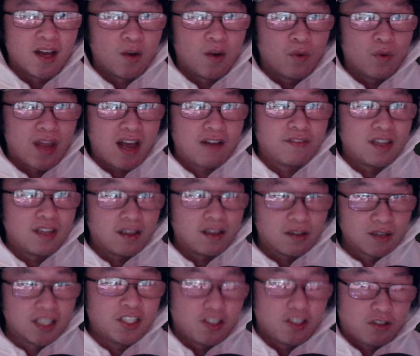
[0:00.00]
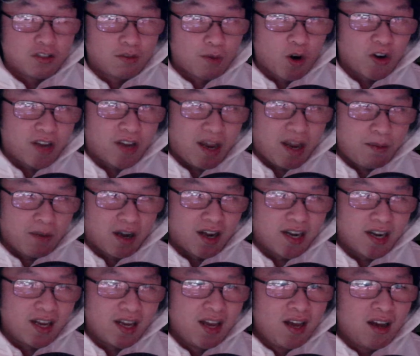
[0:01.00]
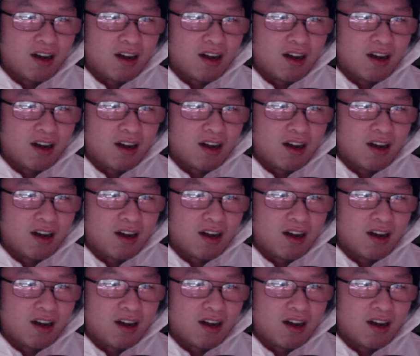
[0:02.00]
We have the Legends of the Mara game guide,